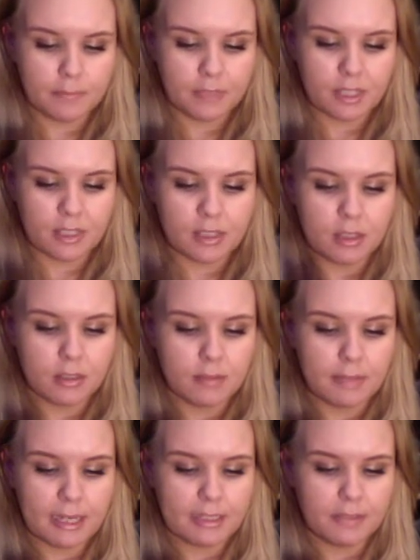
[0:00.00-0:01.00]
It's got
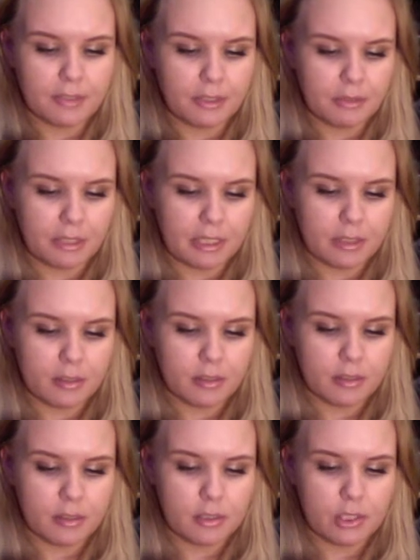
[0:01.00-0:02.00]
some active
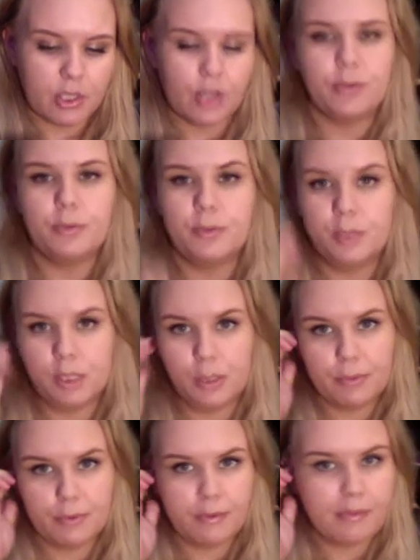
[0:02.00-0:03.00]
ingredients, so you know,
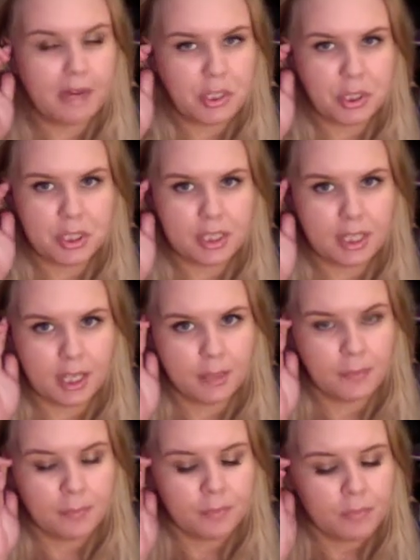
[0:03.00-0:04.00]
it refines your
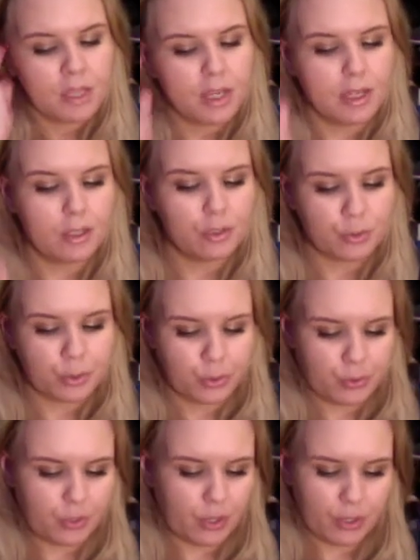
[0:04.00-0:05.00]
skin. It
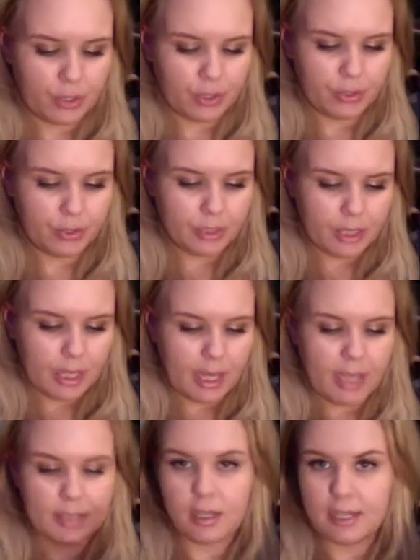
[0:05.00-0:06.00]
controls the oil.
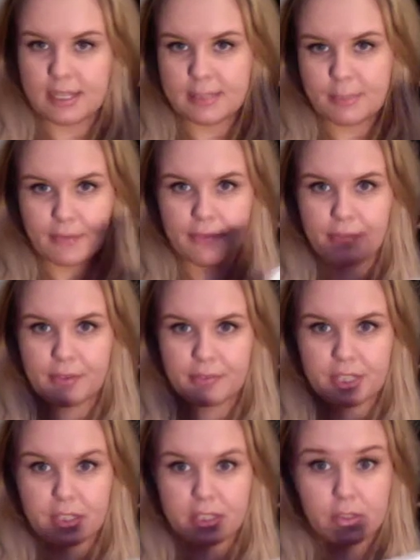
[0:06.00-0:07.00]
It's got an SPF
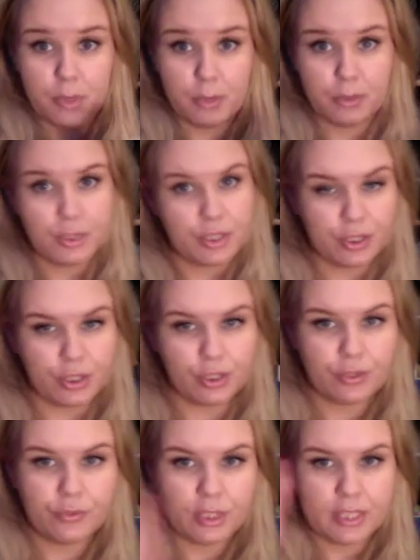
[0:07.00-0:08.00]
15 as well, which is good
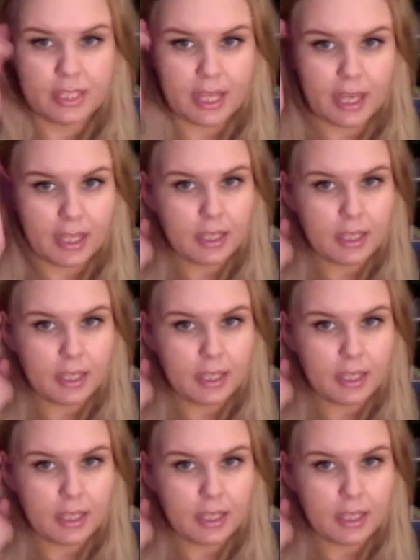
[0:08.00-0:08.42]
for the day.